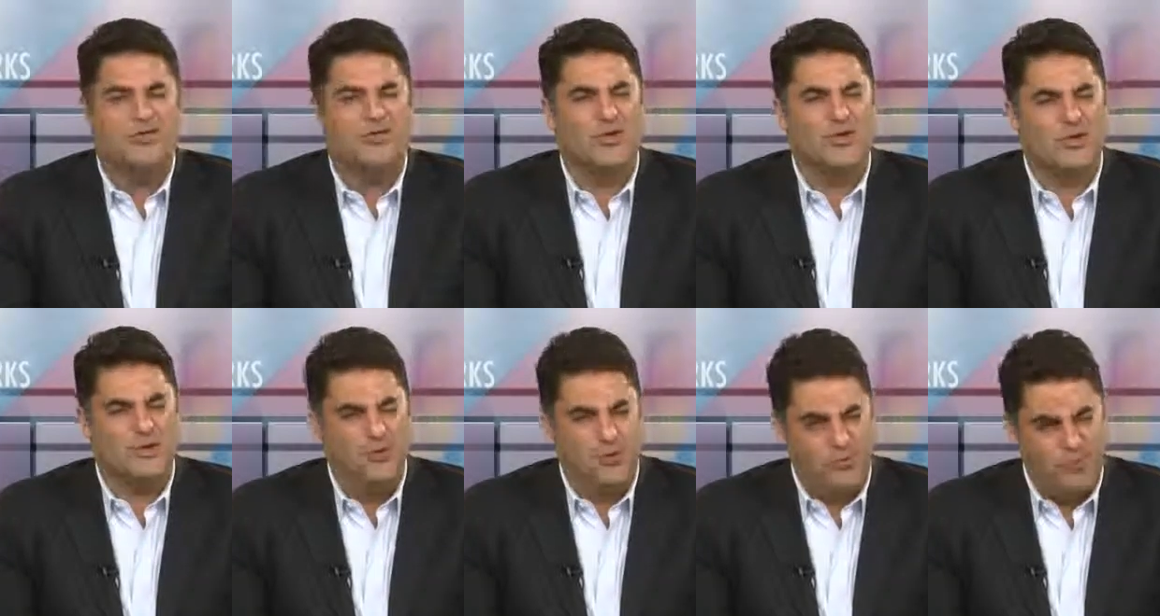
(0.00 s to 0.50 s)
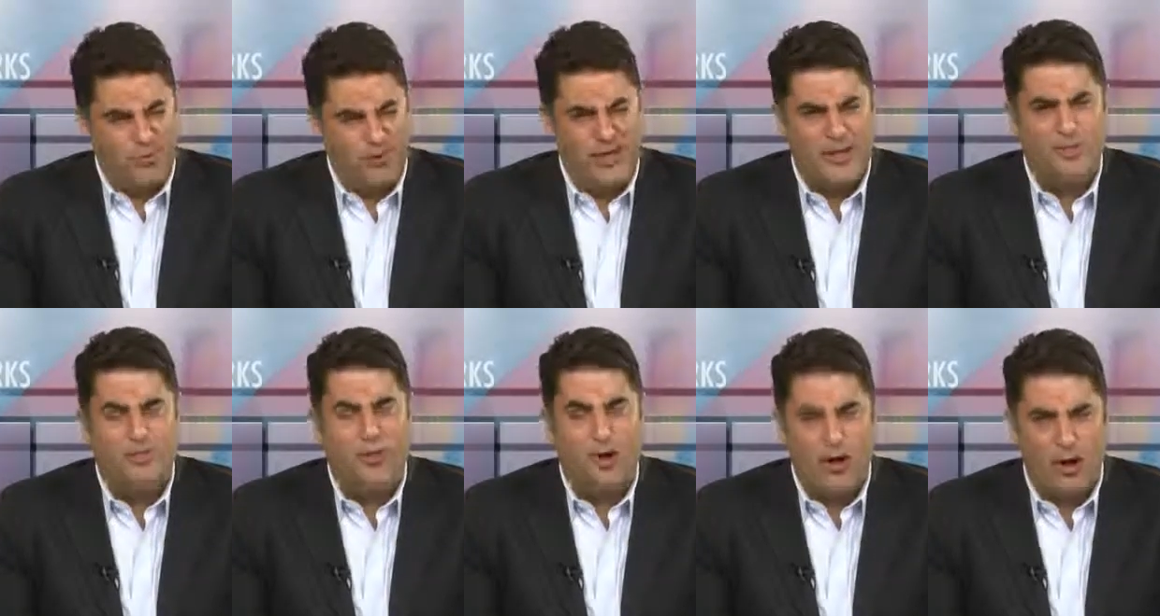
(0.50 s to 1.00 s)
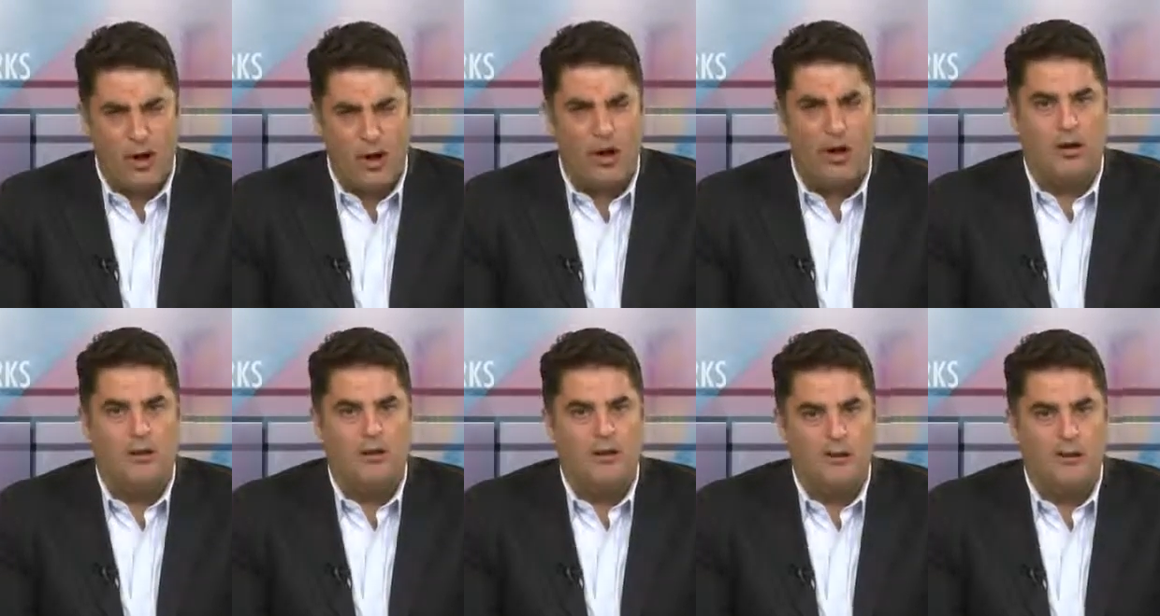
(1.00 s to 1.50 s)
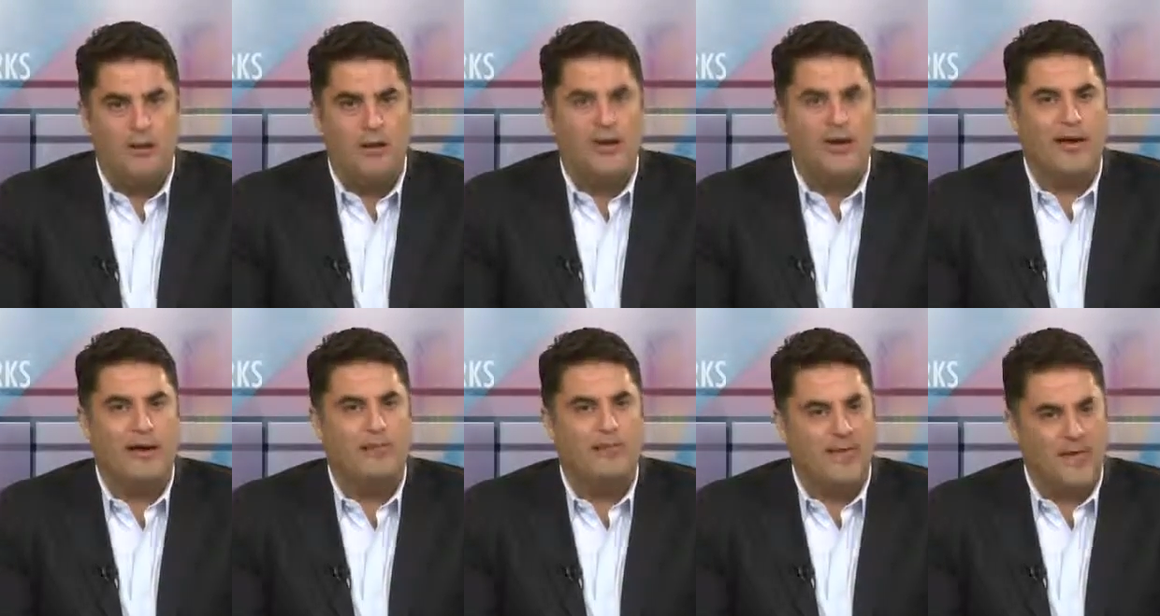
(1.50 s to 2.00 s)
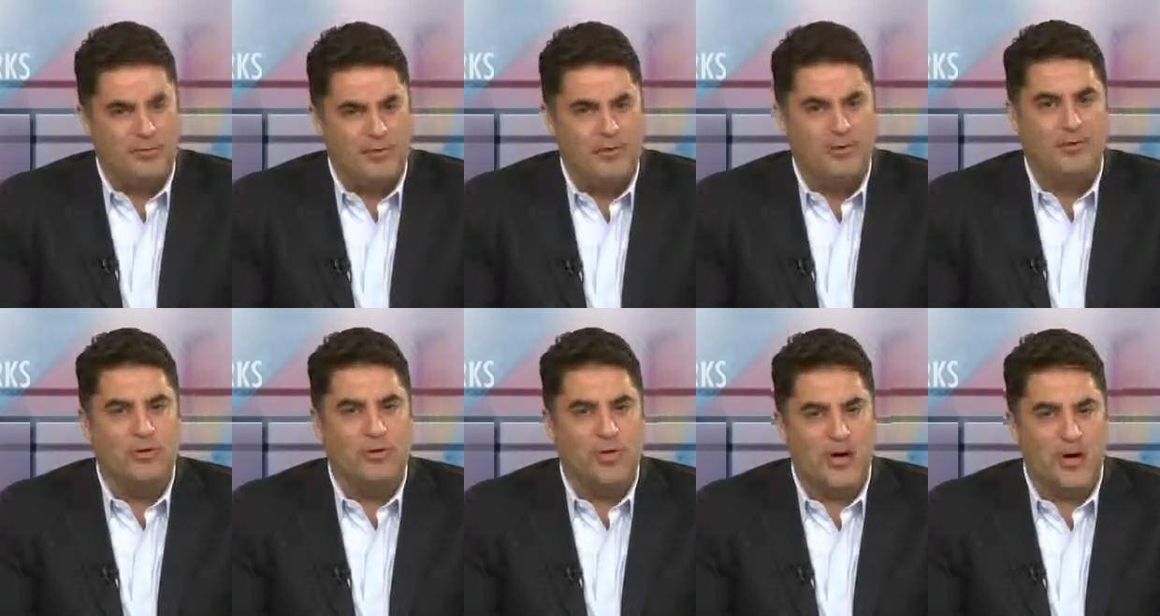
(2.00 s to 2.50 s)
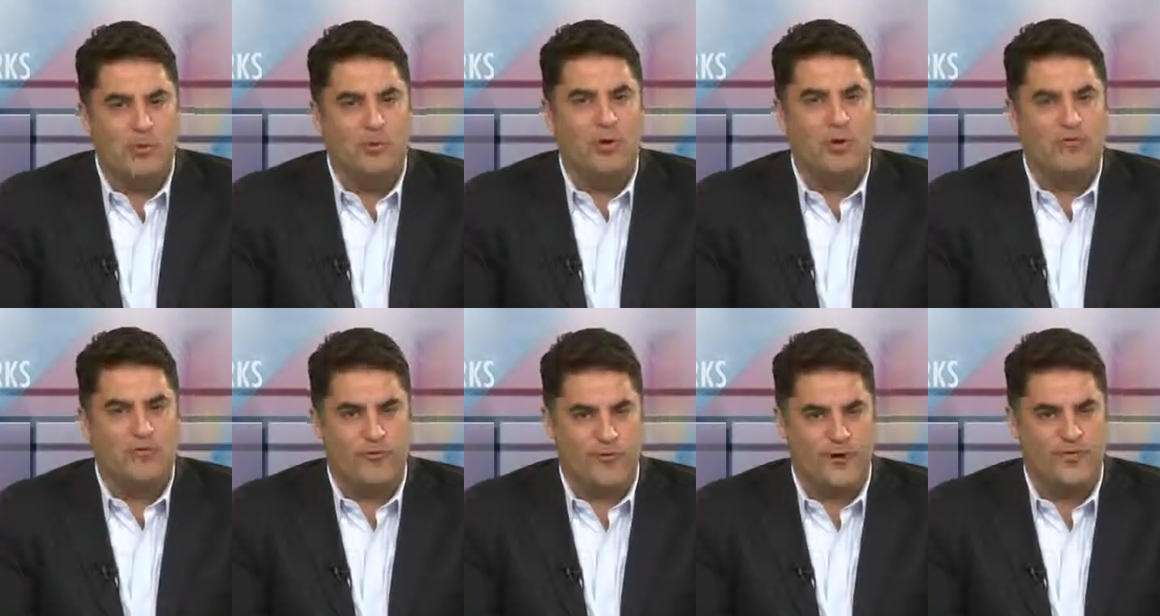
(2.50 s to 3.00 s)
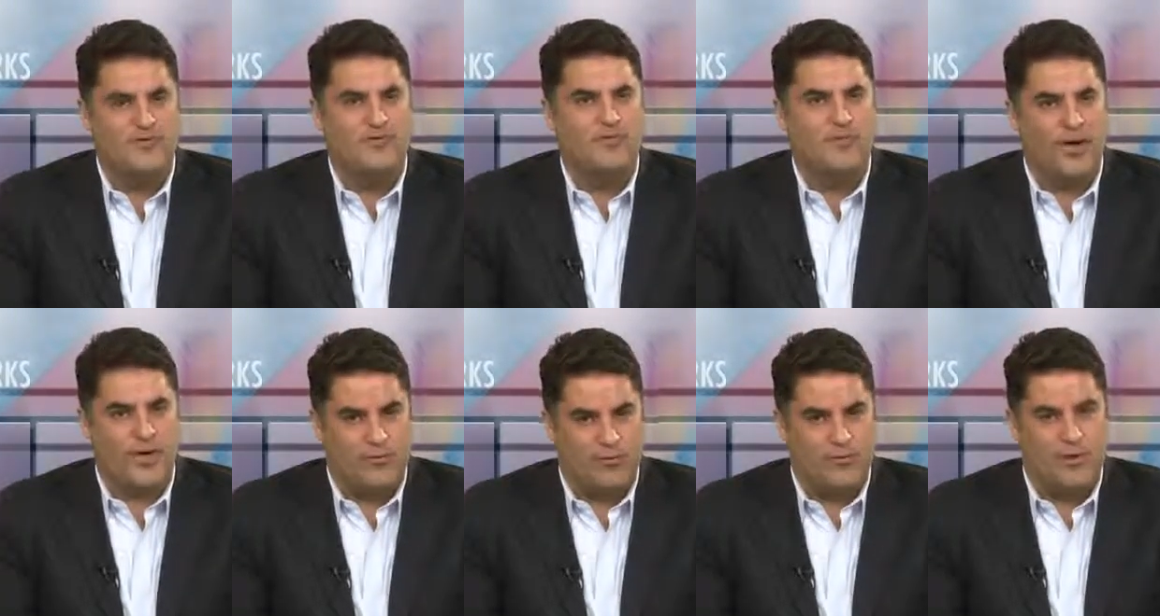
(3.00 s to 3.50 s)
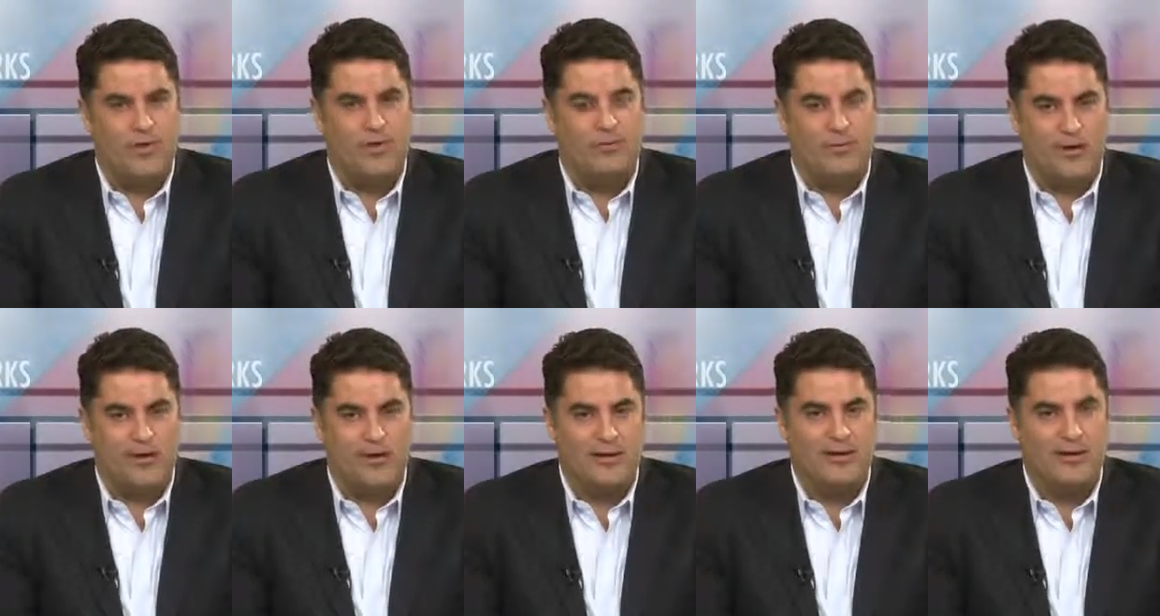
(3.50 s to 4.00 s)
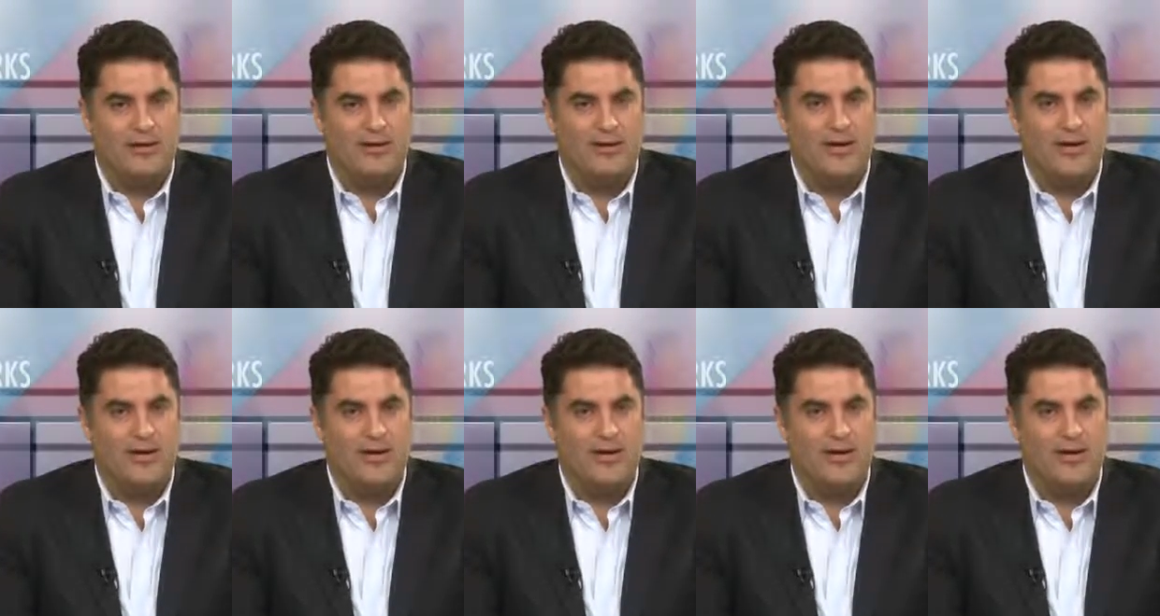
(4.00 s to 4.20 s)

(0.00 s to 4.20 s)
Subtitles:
So you play ball, and maybe you can come work for us and make real money.